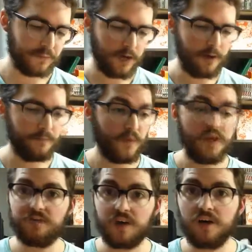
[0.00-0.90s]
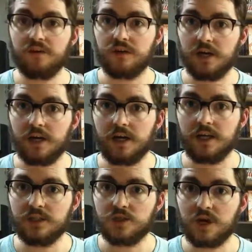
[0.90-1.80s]
It is not
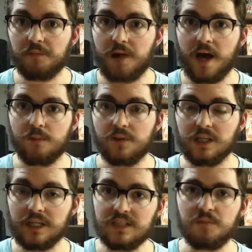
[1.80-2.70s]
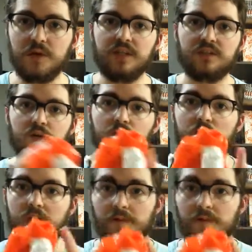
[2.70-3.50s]
in-strike compatible in the least bit, so,